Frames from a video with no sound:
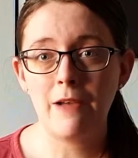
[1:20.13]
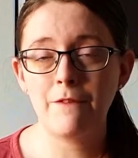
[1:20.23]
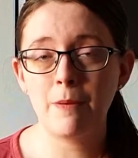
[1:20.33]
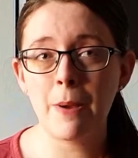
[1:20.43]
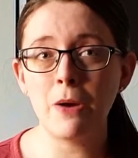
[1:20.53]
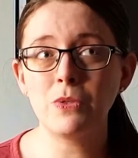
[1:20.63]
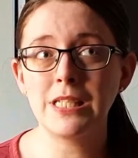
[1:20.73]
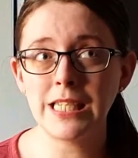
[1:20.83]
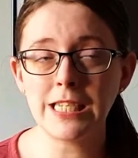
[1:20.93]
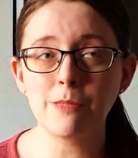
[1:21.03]
For about
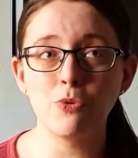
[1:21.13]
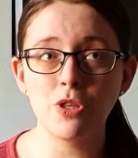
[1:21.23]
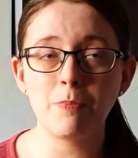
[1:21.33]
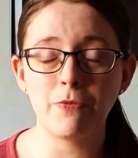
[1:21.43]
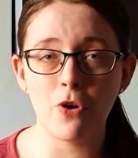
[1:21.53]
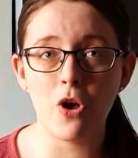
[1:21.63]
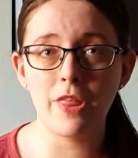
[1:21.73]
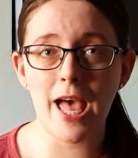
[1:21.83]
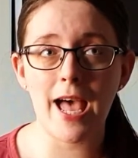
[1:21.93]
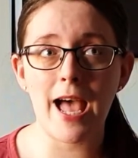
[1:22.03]
6 months before
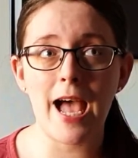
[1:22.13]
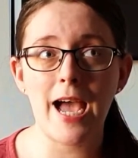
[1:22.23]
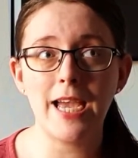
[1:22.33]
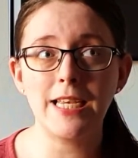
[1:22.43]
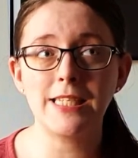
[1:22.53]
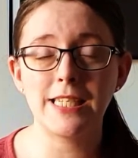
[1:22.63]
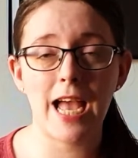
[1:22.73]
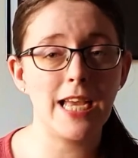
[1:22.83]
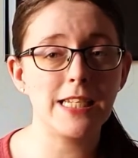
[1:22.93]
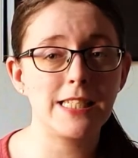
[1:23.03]
that, I'd
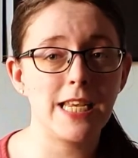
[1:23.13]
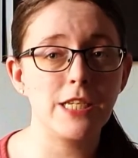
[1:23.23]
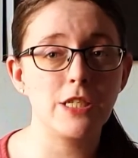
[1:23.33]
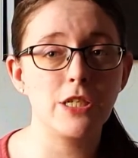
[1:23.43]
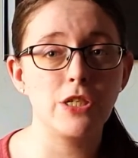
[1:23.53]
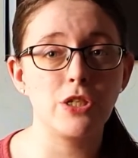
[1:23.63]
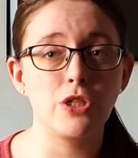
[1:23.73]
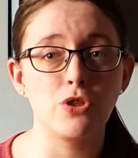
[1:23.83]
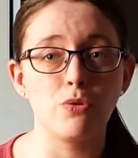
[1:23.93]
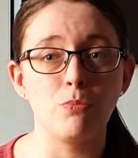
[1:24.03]
started sending
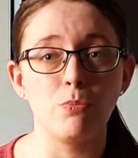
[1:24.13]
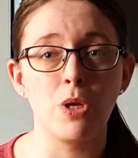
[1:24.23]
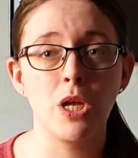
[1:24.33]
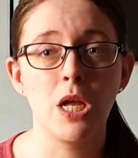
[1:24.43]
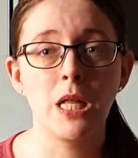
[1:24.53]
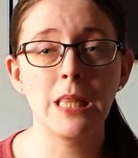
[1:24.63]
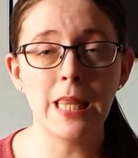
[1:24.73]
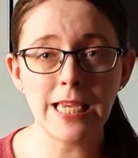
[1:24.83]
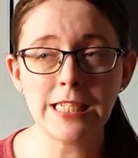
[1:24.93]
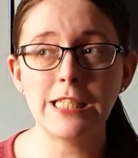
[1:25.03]
some
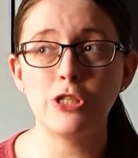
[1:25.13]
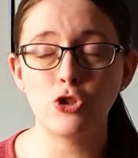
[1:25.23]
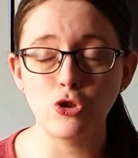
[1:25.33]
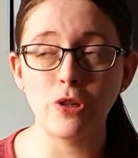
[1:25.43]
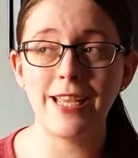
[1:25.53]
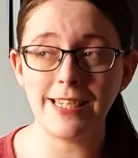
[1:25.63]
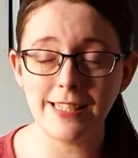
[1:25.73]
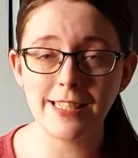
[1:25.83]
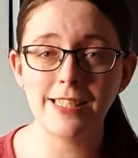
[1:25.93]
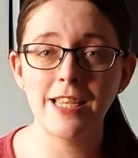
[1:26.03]
less than subtle
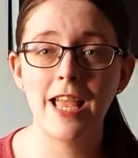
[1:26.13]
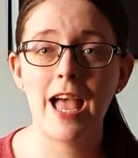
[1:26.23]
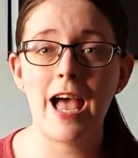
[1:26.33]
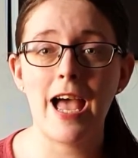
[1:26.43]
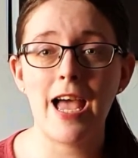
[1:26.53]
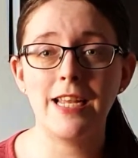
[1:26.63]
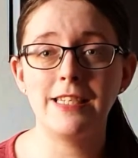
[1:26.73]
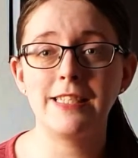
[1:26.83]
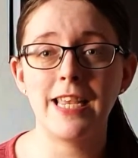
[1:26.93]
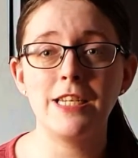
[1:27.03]
hints
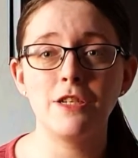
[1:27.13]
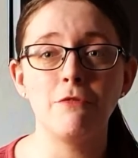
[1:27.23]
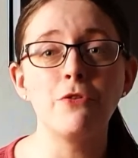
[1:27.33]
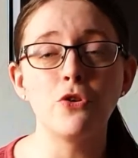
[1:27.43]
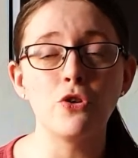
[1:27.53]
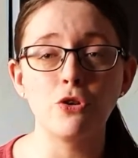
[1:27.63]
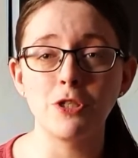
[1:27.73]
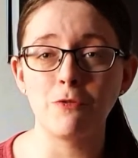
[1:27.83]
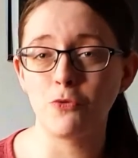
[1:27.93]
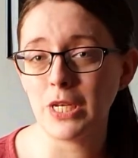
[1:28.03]
and sending
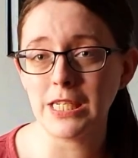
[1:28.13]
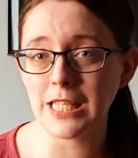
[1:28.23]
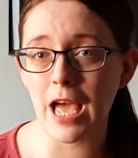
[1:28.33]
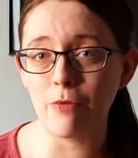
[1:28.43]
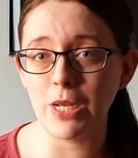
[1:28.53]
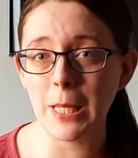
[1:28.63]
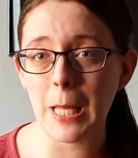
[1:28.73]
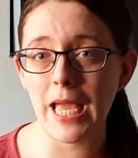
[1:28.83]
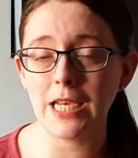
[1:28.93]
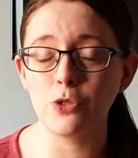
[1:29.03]
photos of rings that I really
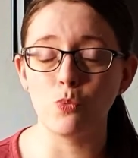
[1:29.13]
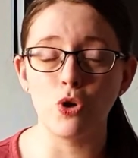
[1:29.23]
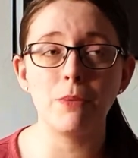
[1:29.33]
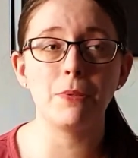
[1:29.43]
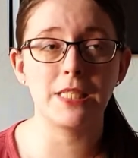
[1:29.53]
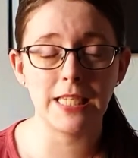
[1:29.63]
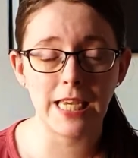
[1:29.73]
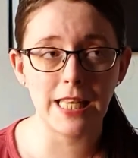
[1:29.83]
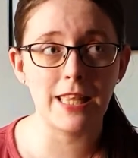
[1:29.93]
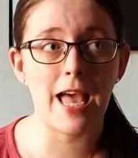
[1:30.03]
liked, one in
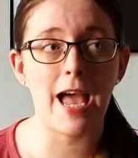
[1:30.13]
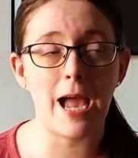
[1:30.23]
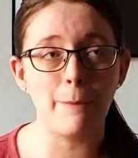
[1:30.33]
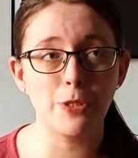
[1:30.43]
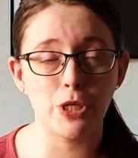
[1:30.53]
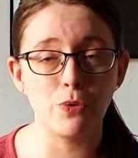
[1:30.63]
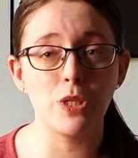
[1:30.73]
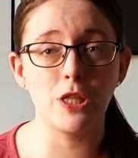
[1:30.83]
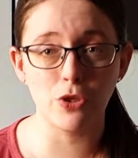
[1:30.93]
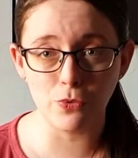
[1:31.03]
particular that I
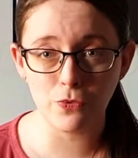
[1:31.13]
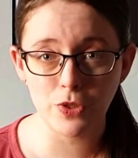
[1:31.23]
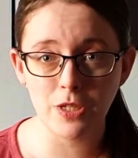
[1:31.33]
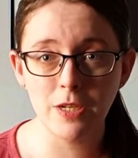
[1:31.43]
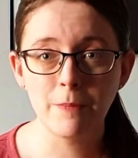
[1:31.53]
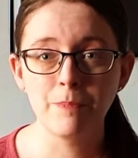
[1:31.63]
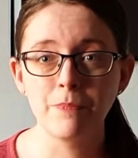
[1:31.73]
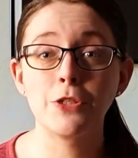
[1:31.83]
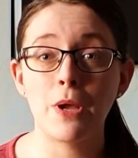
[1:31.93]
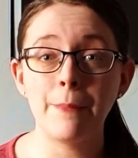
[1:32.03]
absolutely loved.
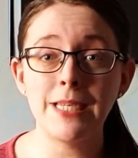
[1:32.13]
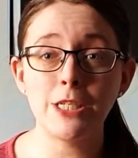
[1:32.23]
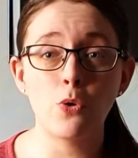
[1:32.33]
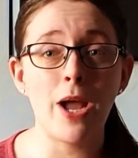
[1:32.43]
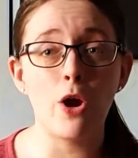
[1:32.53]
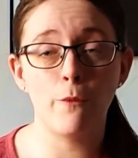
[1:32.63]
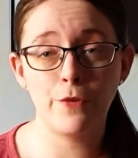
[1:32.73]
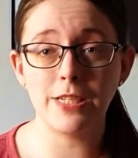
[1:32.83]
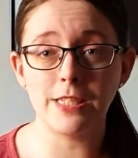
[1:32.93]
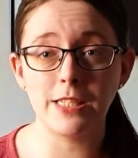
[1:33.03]
So I made it quite
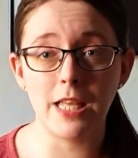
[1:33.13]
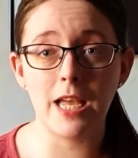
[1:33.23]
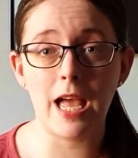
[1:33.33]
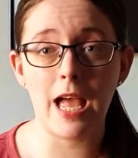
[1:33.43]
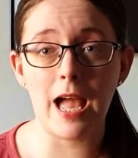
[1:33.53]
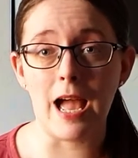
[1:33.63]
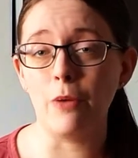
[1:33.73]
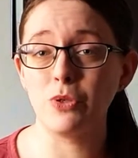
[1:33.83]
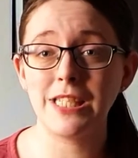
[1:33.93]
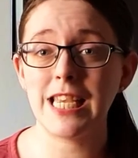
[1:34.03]
obvious that I
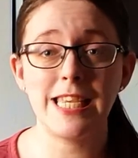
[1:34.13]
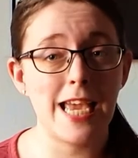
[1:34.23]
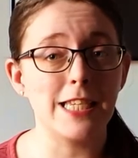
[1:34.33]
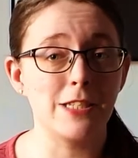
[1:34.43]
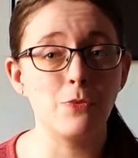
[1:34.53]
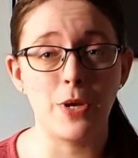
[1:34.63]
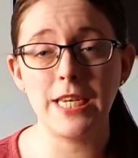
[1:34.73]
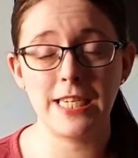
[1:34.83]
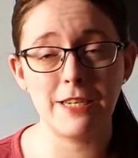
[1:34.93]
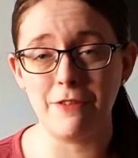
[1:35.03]
would say yes when
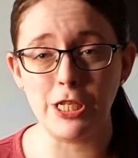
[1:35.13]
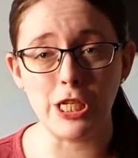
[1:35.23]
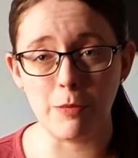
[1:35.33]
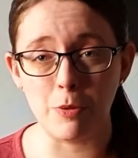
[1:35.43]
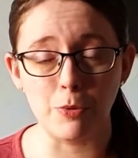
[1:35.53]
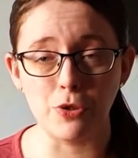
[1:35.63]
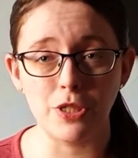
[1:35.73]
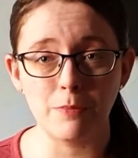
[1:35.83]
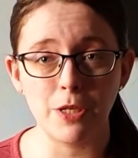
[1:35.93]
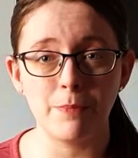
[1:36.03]
he did eventually
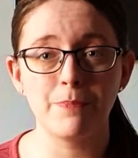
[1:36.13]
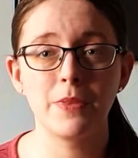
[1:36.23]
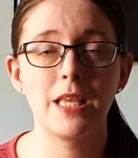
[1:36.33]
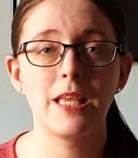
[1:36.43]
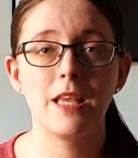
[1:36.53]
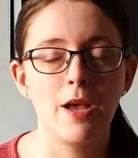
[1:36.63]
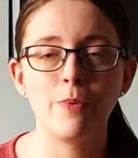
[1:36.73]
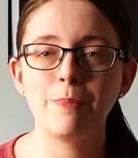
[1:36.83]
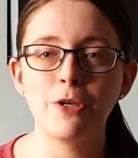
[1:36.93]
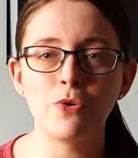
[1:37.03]
propose to me.
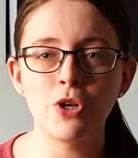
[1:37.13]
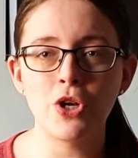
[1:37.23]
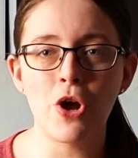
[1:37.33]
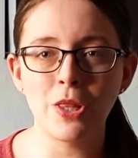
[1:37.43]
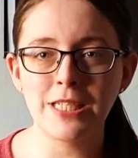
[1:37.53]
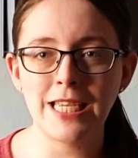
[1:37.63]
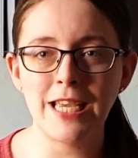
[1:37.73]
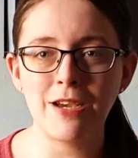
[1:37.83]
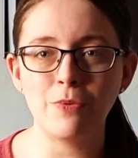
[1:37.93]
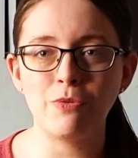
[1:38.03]
We'd been going on
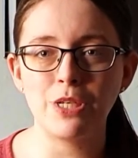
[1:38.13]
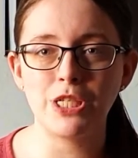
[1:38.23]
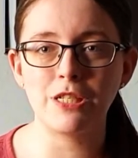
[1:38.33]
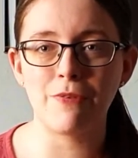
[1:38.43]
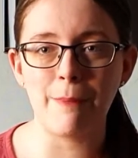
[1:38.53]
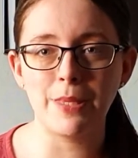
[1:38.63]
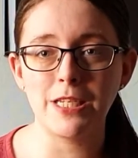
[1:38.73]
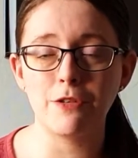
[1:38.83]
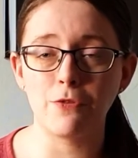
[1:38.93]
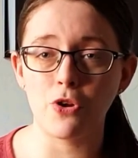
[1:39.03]
holiday with Richard's
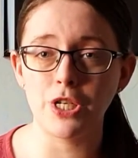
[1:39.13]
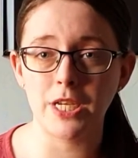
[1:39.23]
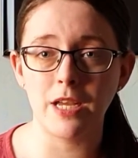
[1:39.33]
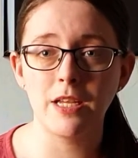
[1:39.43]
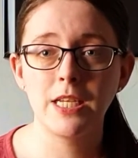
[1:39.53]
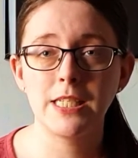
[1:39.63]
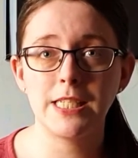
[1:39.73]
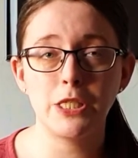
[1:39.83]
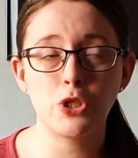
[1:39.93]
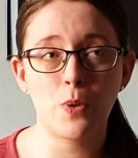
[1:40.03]
family to Florida
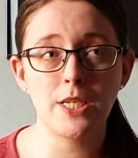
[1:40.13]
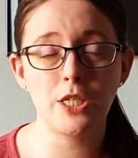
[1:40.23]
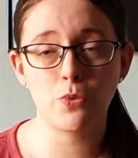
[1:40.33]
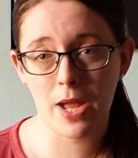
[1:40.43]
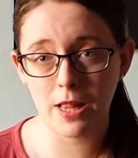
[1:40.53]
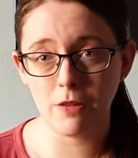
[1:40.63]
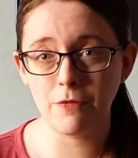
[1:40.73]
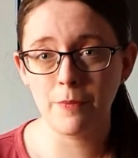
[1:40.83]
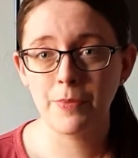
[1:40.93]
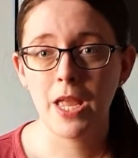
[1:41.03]
since
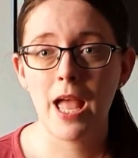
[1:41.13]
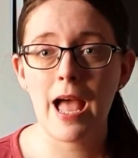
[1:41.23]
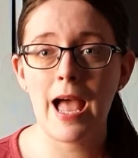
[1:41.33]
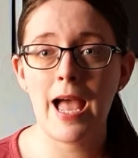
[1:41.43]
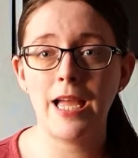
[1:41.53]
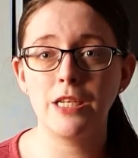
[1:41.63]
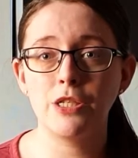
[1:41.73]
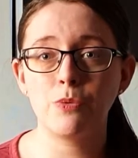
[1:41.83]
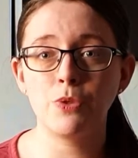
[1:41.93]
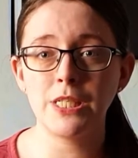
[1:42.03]
2012,
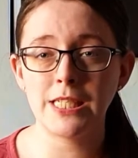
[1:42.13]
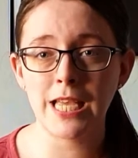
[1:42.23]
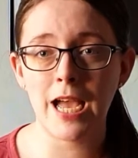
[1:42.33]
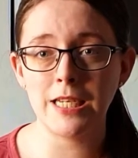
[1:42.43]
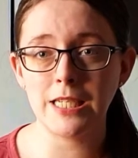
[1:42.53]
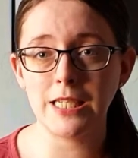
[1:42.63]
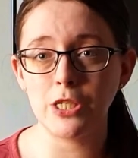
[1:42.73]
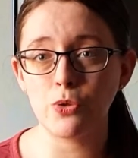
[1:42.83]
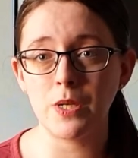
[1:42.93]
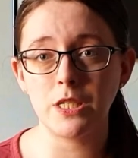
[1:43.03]
and we decided
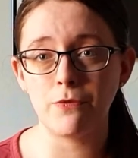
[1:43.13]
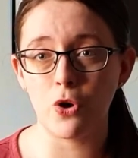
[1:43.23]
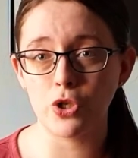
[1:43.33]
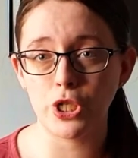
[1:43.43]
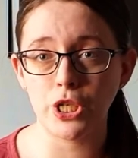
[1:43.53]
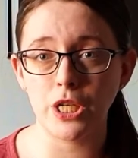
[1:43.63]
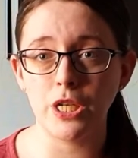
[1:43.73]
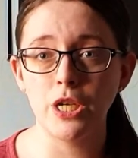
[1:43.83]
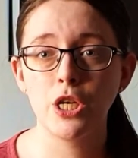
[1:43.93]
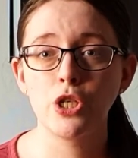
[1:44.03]
in
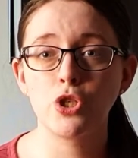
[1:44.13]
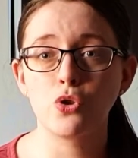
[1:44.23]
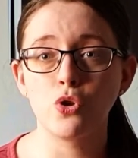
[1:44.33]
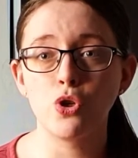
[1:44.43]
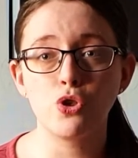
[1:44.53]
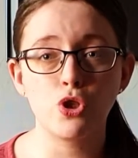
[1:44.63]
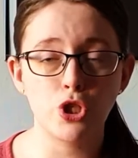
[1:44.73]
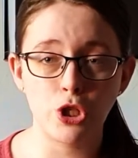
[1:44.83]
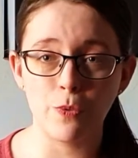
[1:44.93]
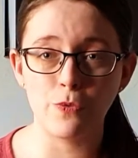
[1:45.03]
2014 to go just
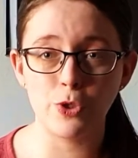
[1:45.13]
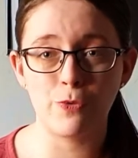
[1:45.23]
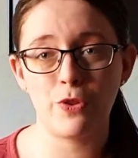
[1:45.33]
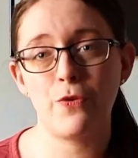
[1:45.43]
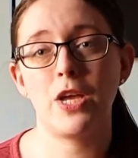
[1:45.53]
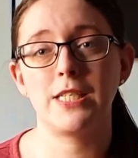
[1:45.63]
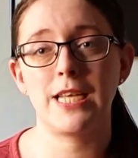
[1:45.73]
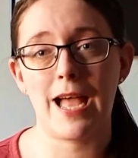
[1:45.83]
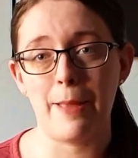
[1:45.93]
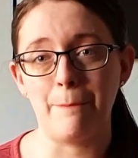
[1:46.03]
the two of us for the first
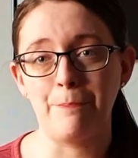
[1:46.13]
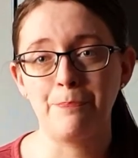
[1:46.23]
time.